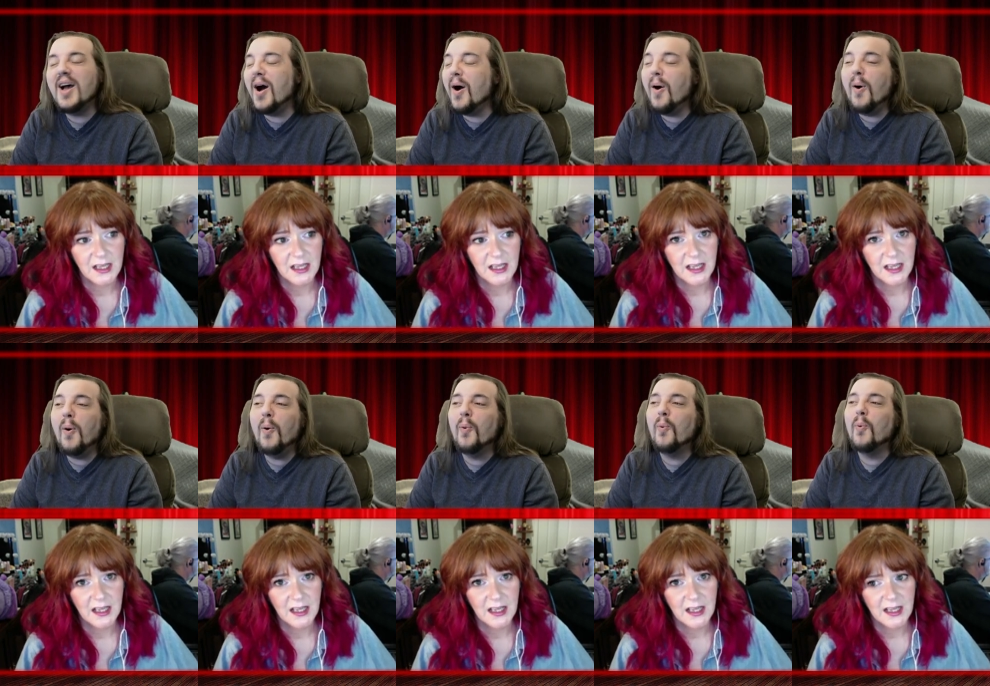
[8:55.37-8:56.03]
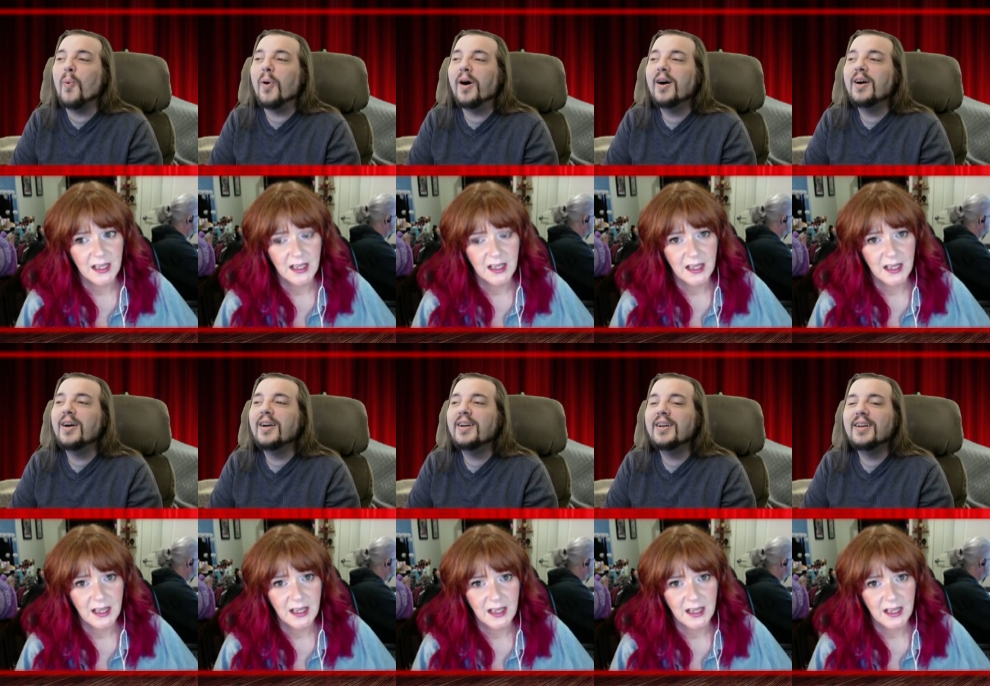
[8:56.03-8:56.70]

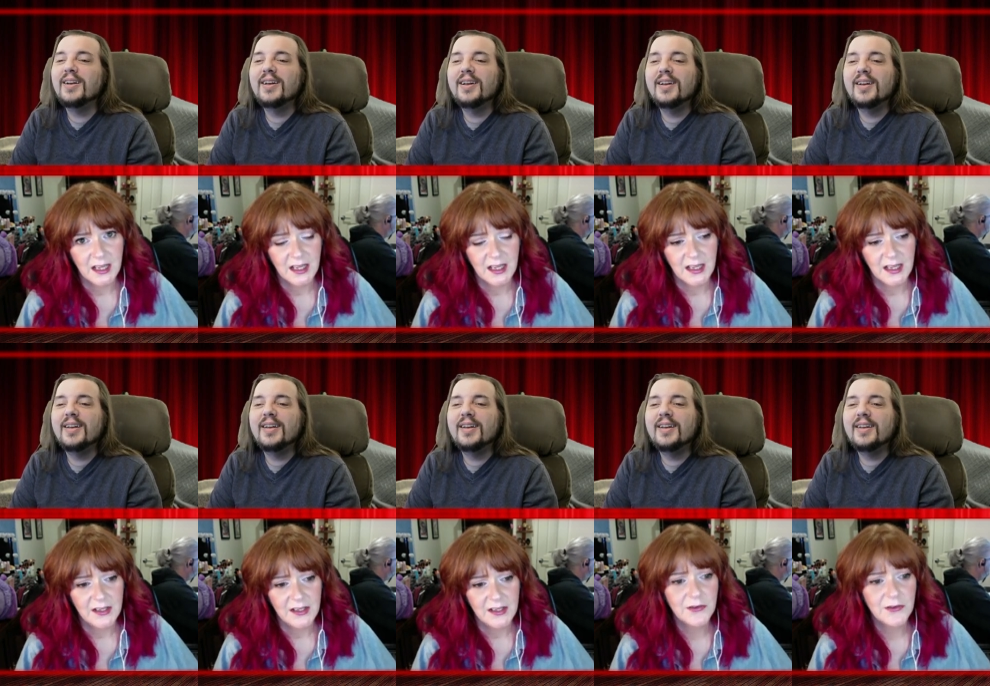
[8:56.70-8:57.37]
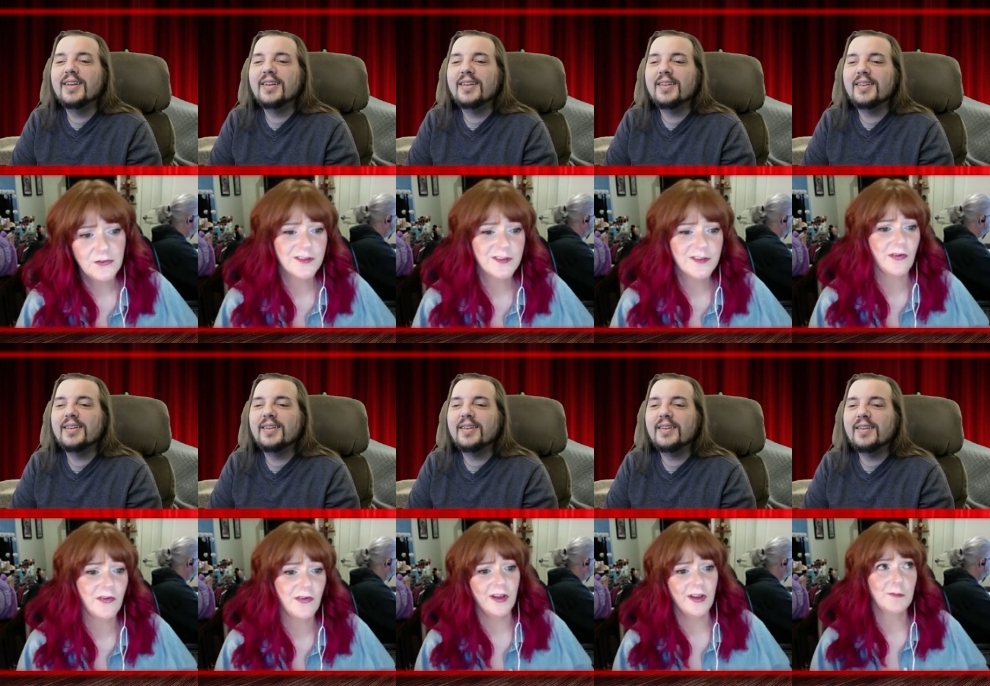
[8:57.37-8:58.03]
Speaker 1: No!
Speaker 2: You don't
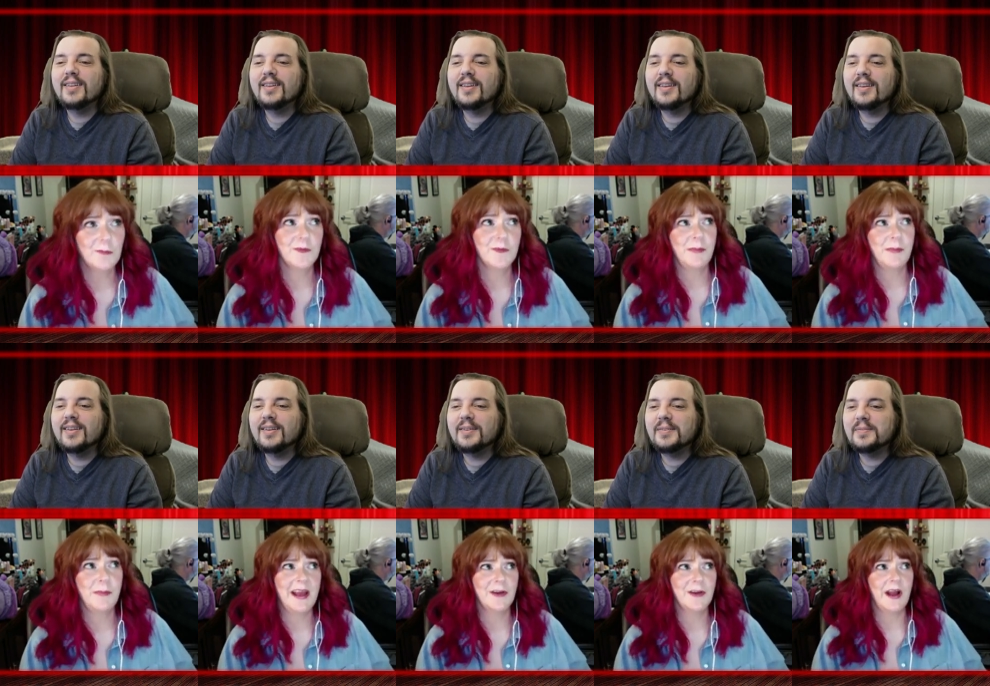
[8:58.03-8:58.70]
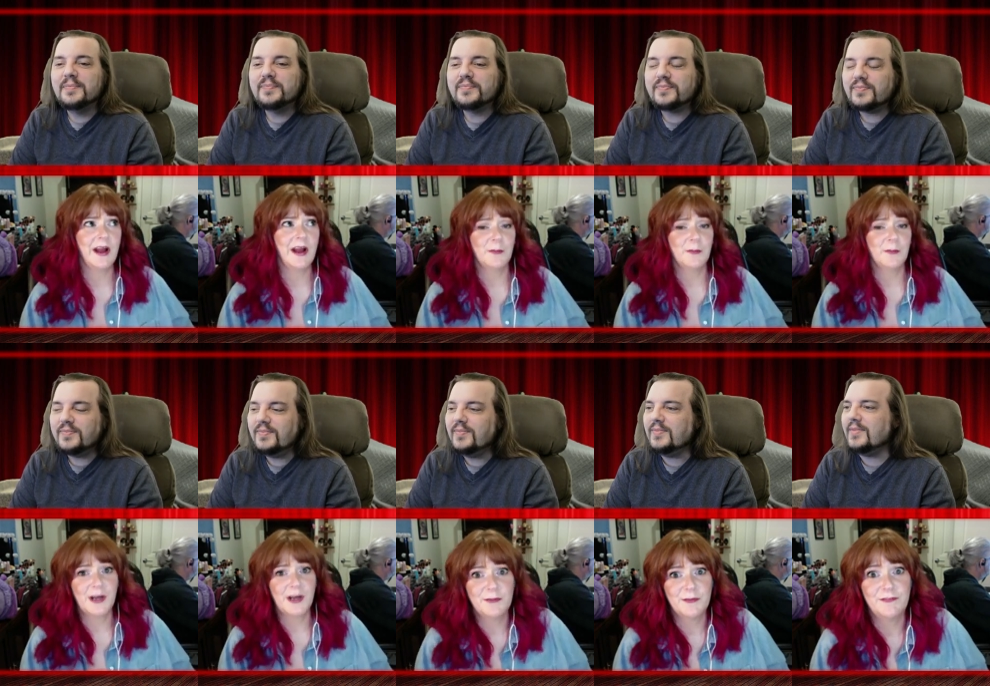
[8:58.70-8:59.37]
just fall in with a bad crowd
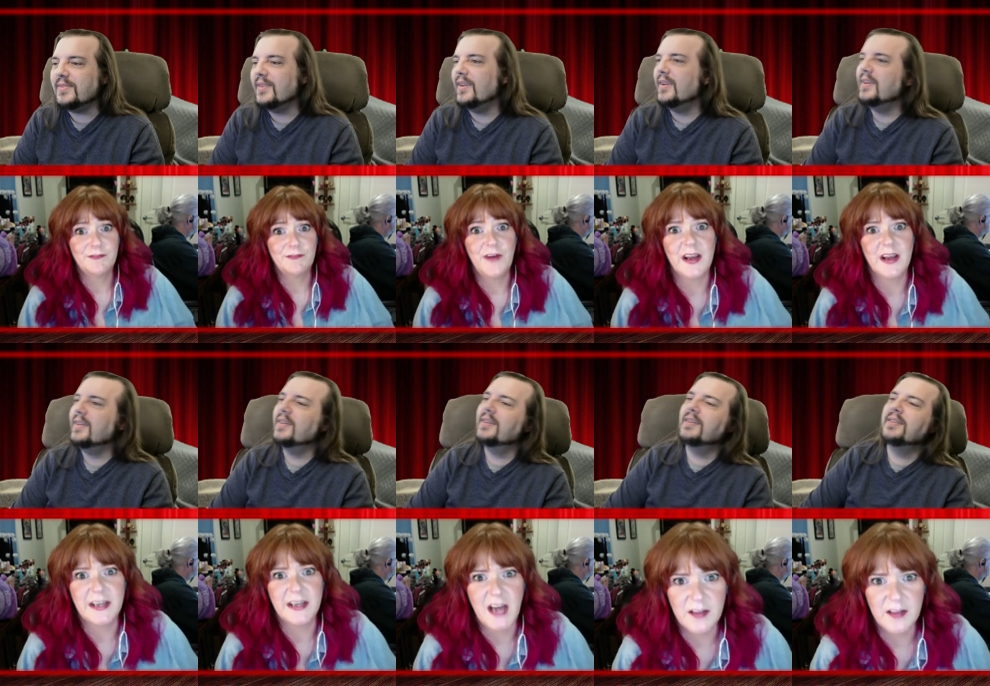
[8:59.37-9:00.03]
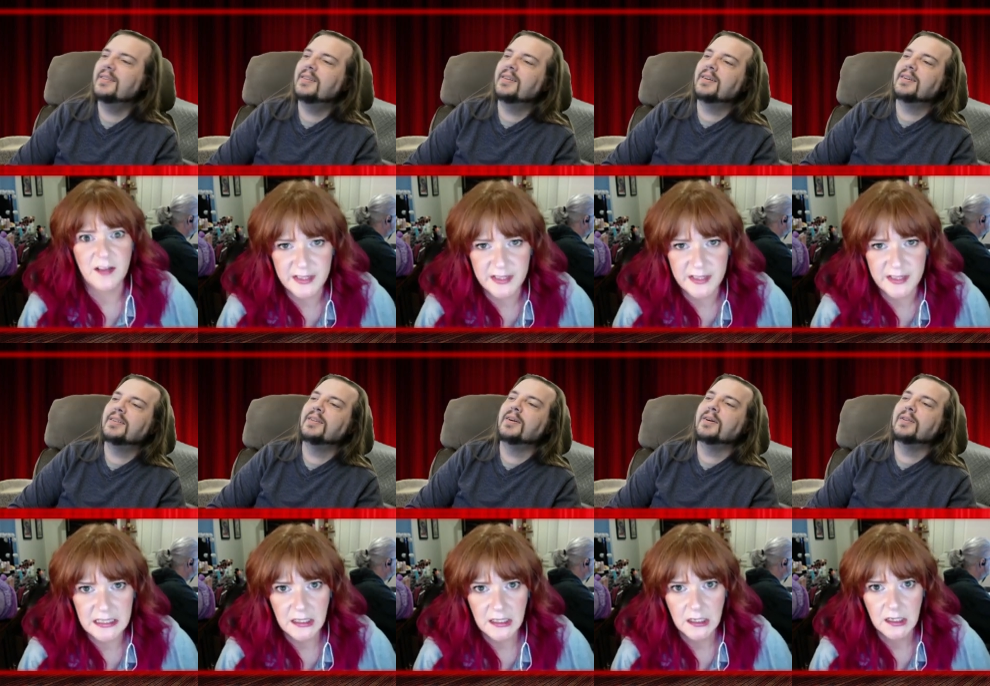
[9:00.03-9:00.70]
and become a fucking
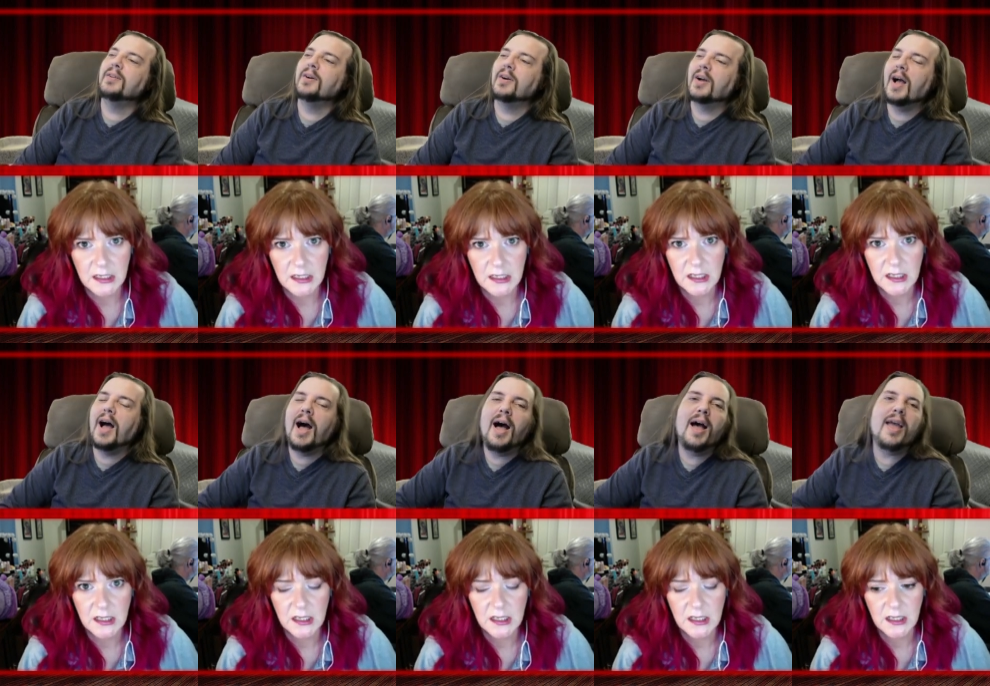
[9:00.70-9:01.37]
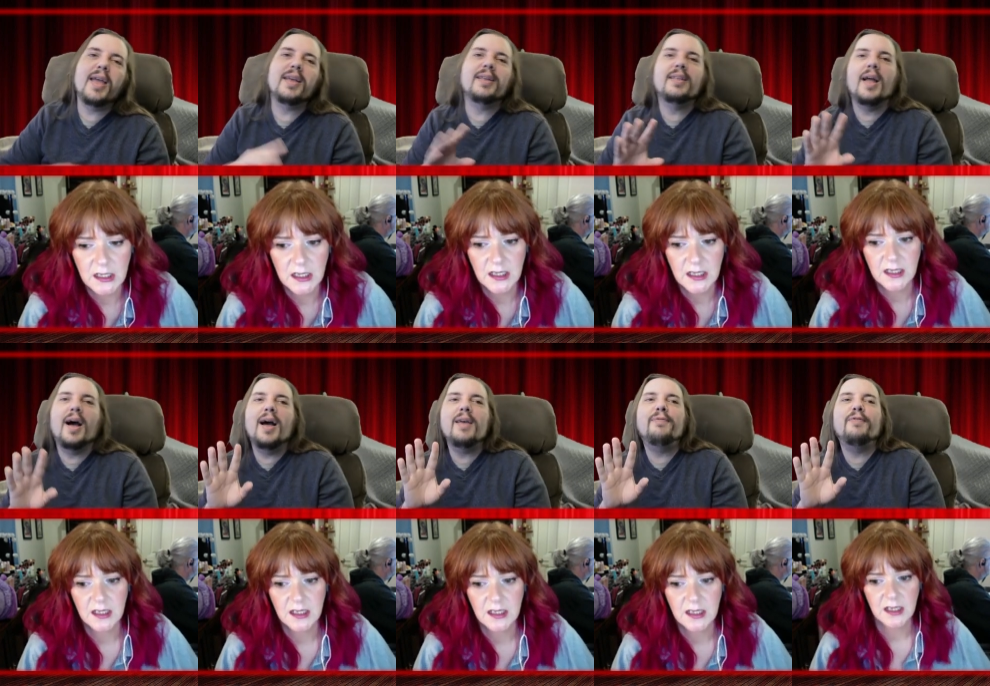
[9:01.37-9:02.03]
Nazi.
Speaker 1: Look.
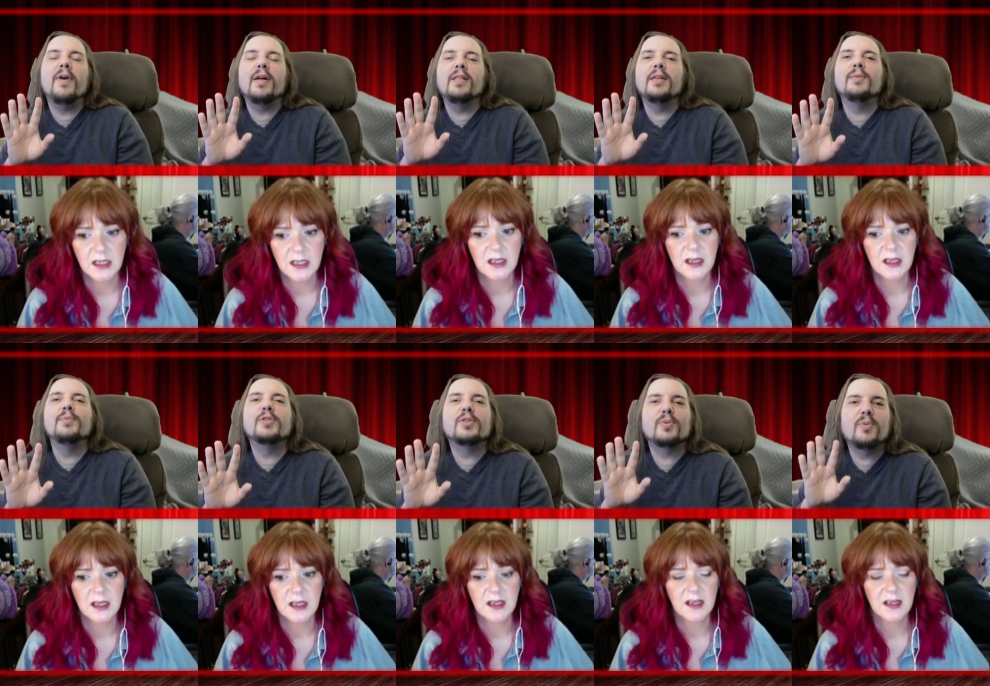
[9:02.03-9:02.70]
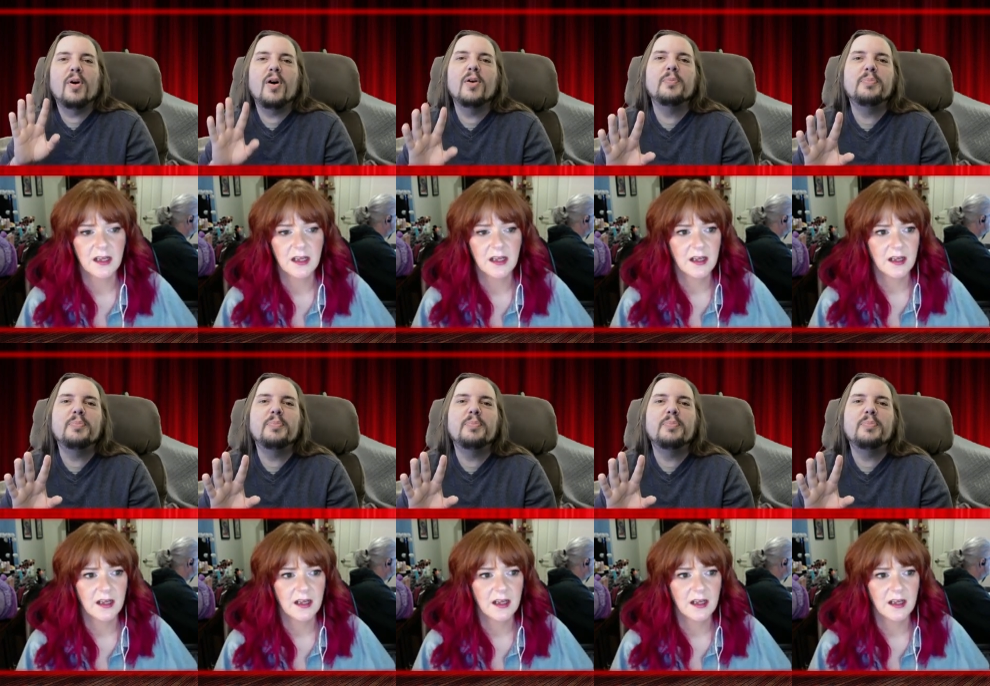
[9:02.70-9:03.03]
I fell in with the